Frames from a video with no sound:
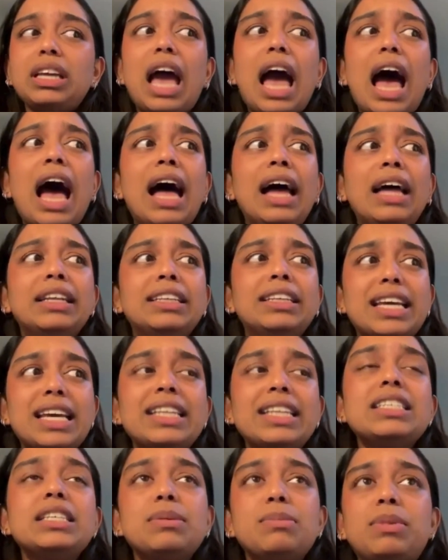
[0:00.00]
And
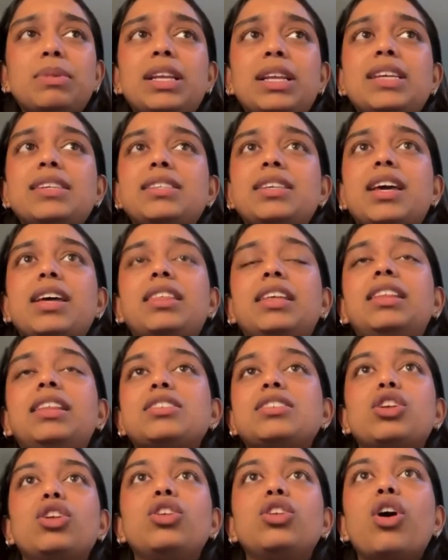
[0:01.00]
in Tbilisi, I think
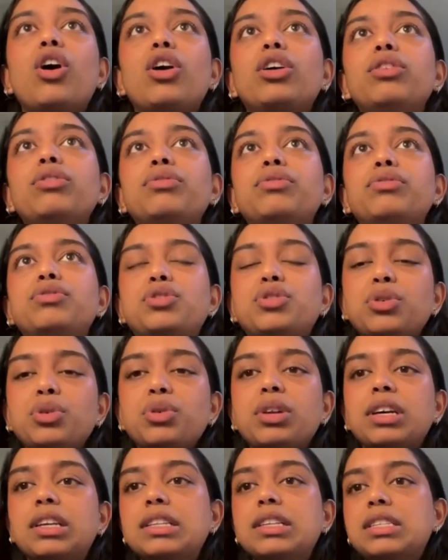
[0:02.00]
there's a lot of
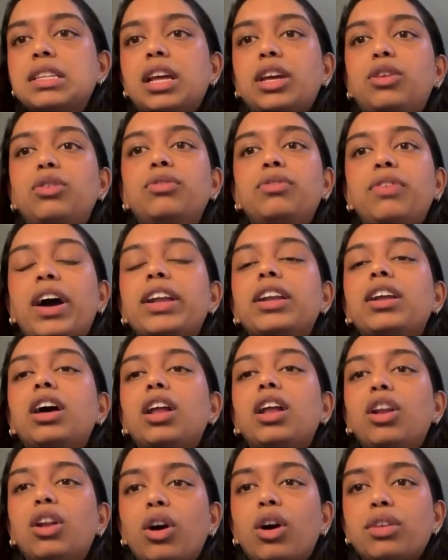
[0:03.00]
students, like you find a
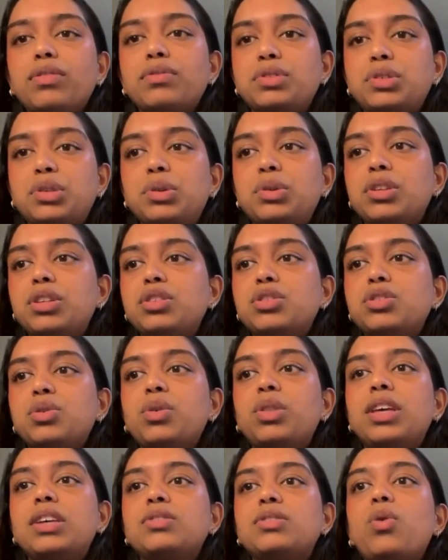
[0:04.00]
lot of students. So
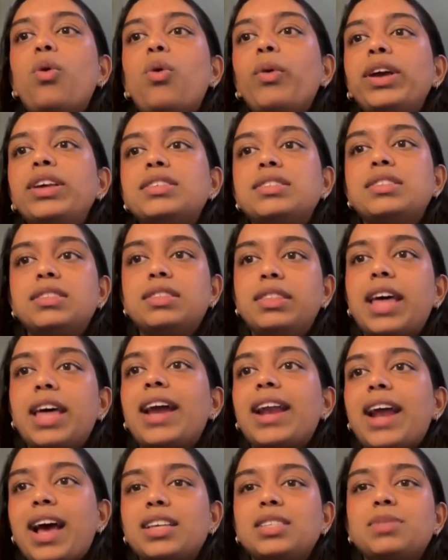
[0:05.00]
there's always
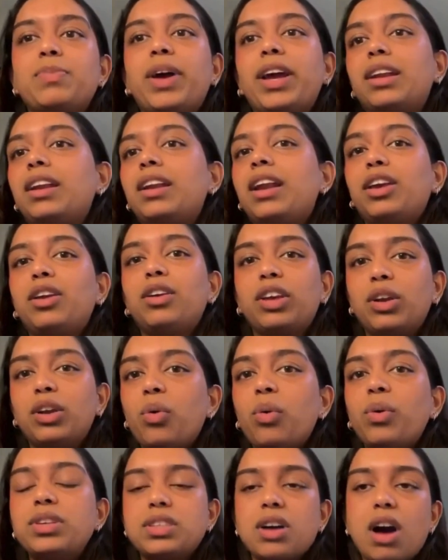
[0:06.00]
that aspect, like you can
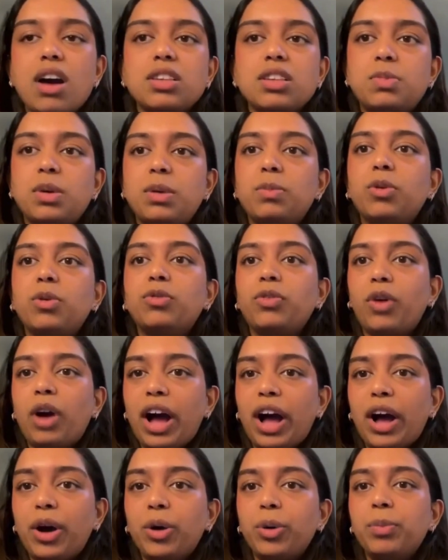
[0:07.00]
always ask people for
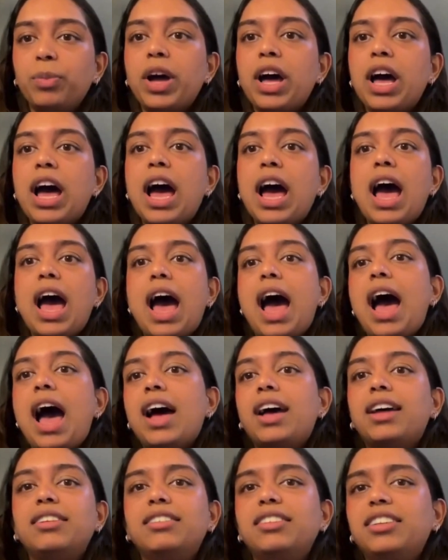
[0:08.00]
help.
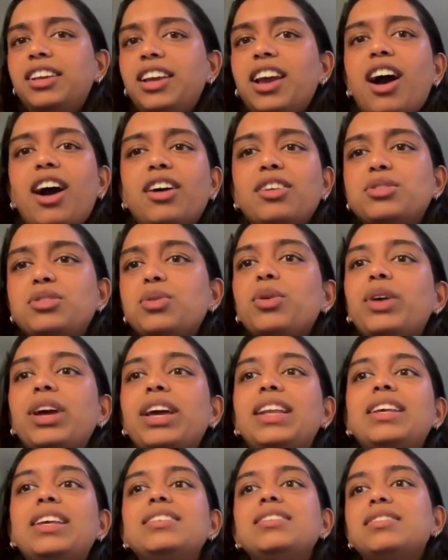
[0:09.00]
And yeah, so
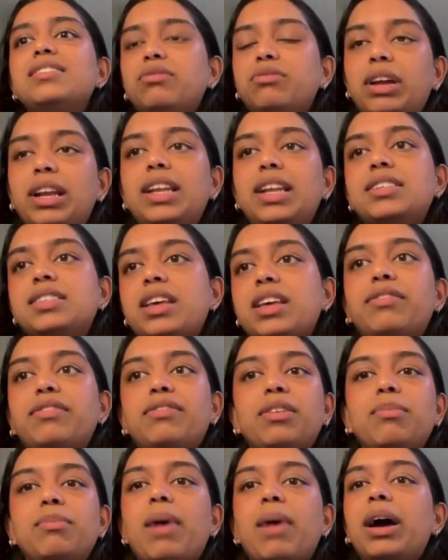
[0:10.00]
it is really safe,
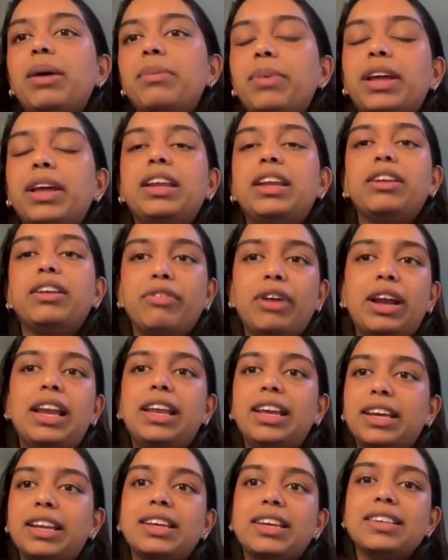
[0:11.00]
in my opinion,
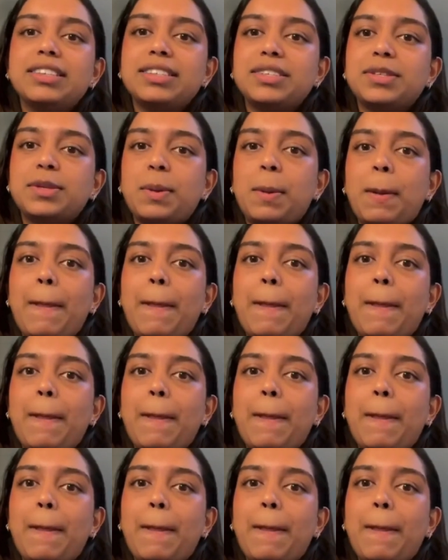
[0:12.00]
really it is.